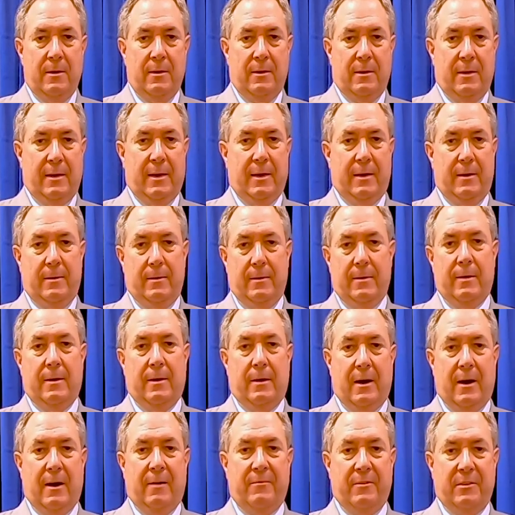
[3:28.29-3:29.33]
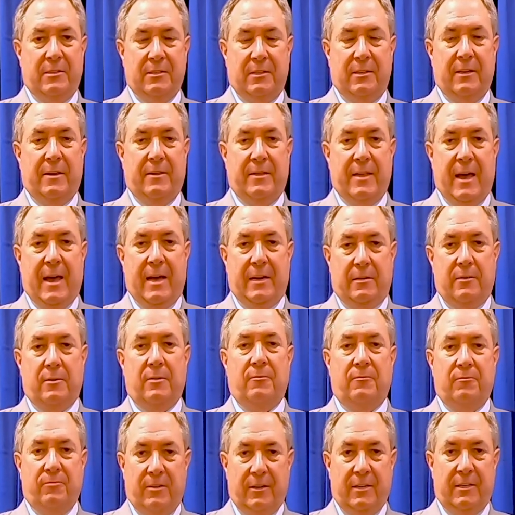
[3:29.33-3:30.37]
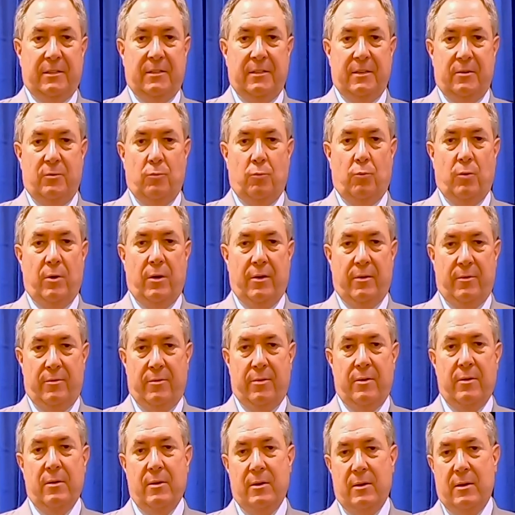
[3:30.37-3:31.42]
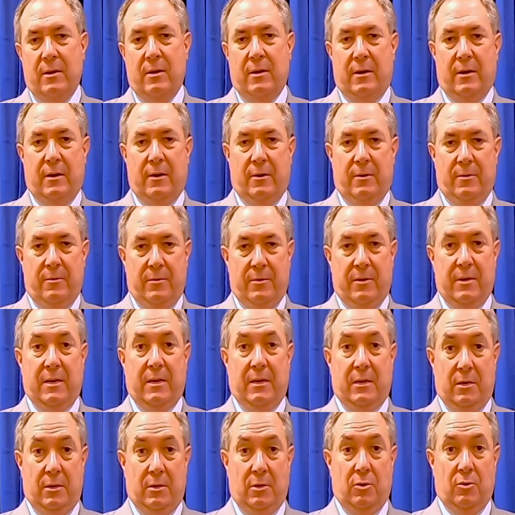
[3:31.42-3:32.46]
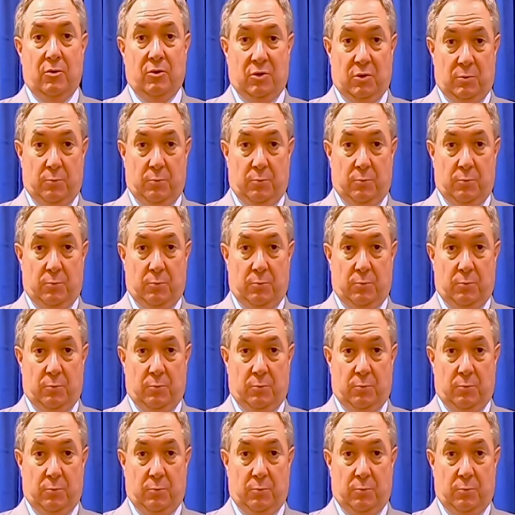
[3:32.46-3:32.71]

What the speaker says: And obviously that conflicted with the U.S.